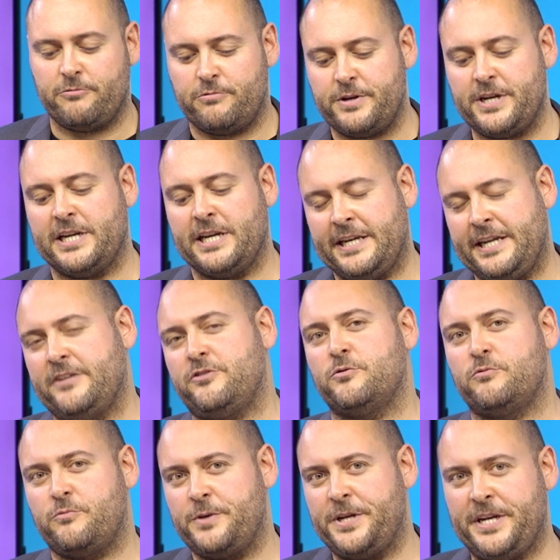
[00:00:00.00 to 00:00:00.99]
really need
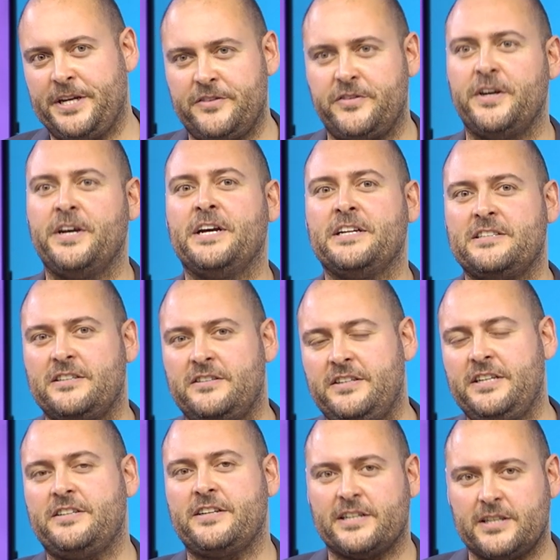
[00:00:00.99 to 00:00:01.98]
to read the
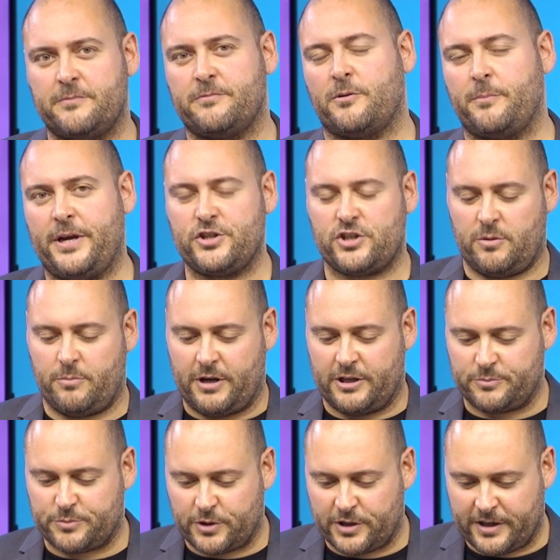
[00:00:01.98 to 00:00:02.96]
detailed information
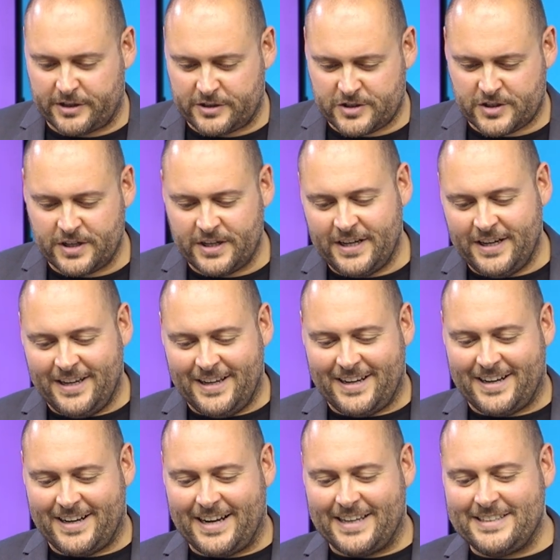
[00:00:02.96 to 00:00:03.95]
about products.
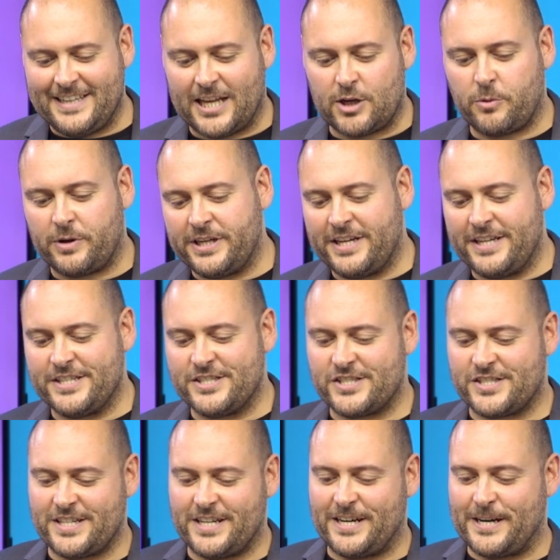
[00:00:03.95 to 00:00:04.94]
And the other one
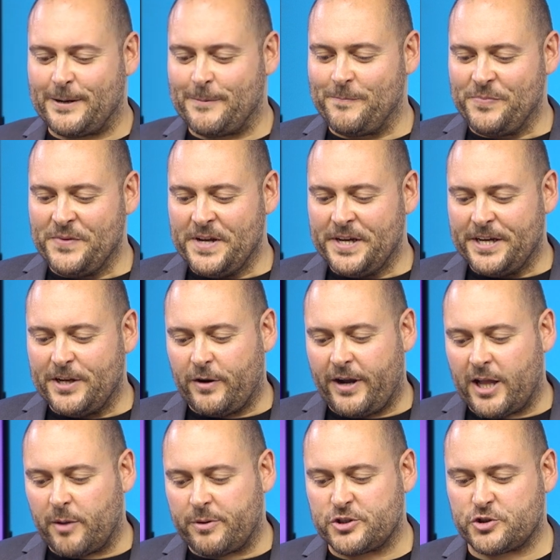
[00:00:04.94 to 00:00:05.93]
is,
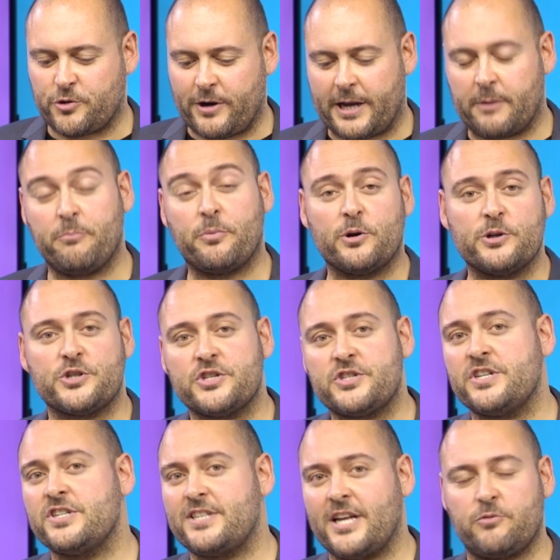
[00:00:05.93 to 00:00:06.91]
help us track
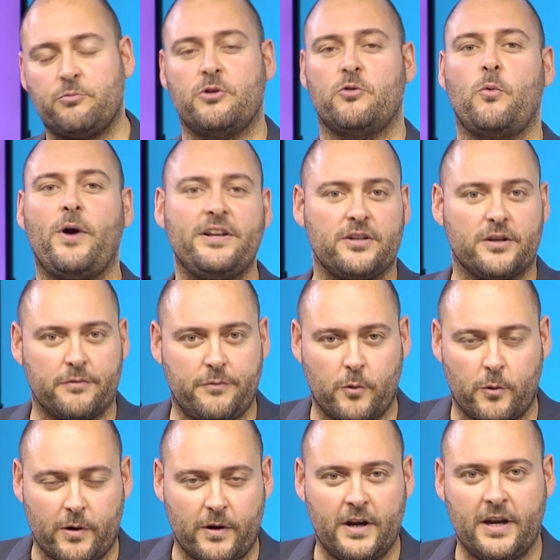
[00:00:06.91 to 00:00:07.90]
purchases that we're waiting
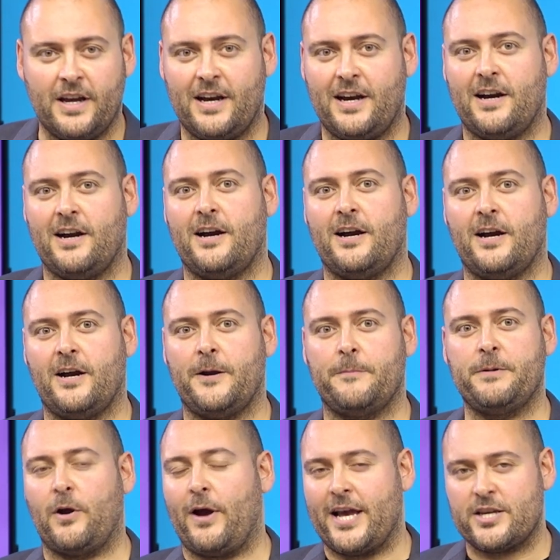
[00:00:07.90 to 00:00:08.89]
for,
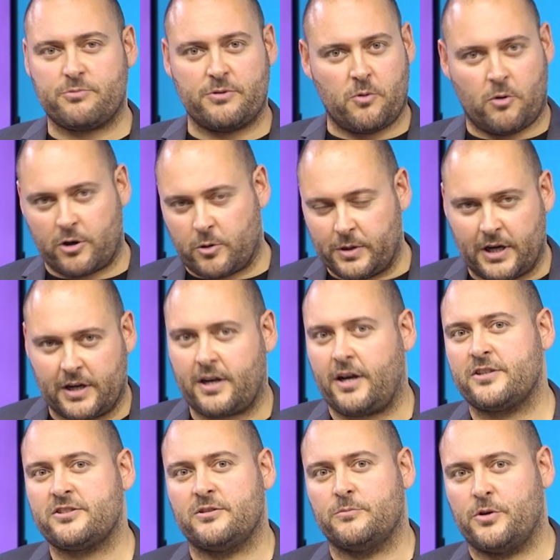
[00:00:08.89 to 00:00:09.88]
as we work with our
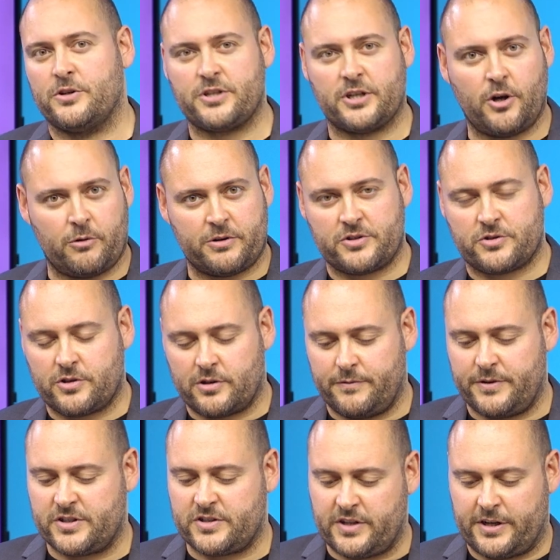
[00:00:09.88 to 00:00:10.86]
customers and go and
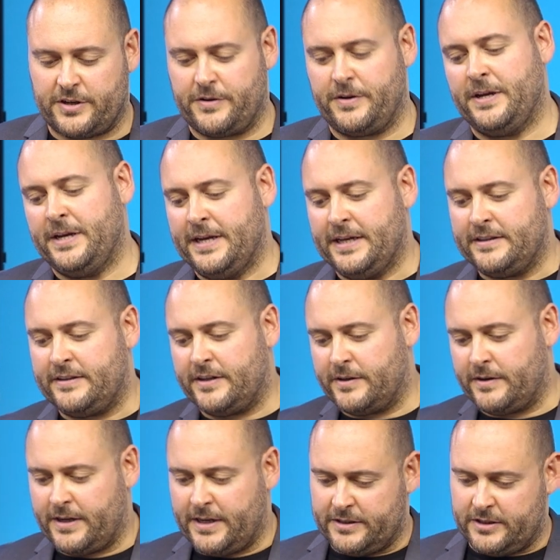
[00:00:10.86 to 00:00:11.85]
service
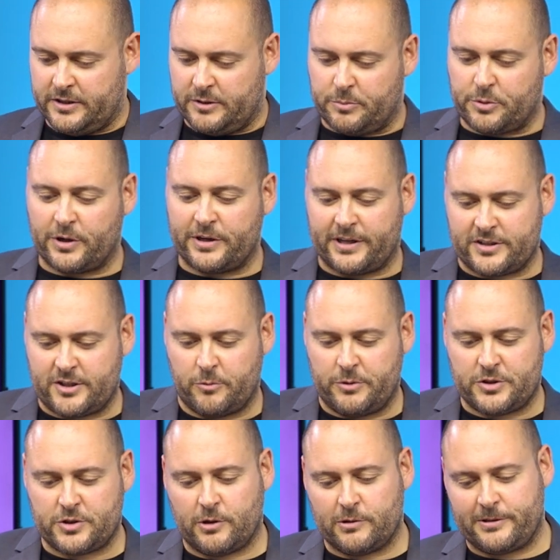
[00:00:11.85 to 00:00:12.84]
the products that we
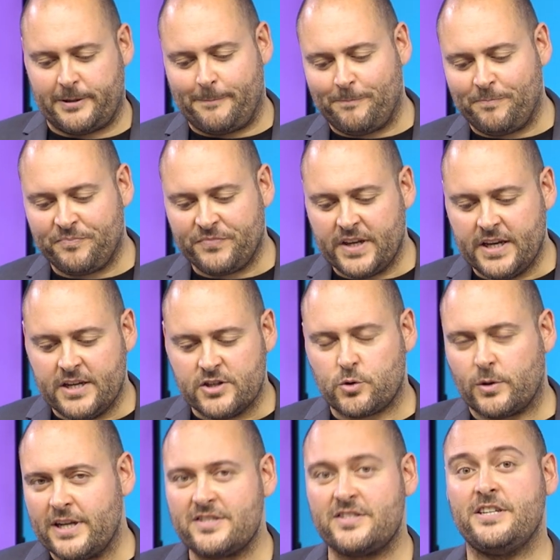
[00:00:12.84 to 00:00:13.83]
sold them.
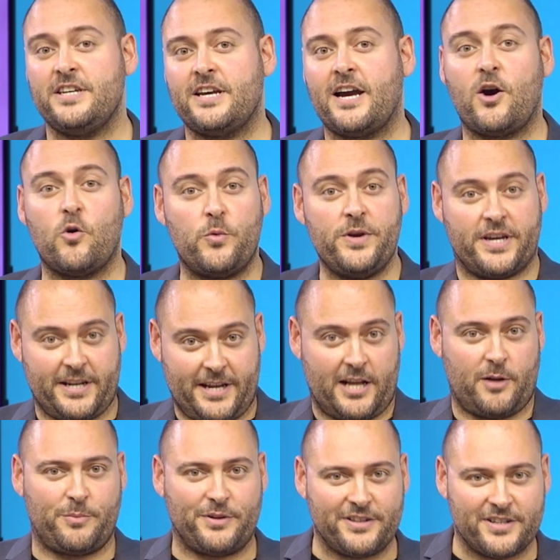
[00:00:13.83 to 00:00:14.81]
So let's see how we can
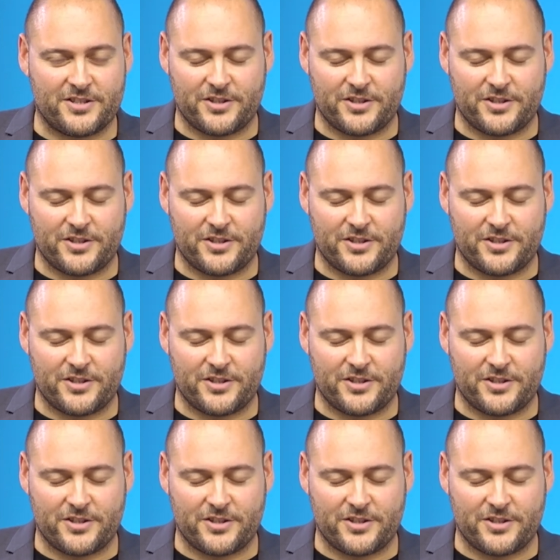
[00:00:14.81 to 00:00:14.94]
help in this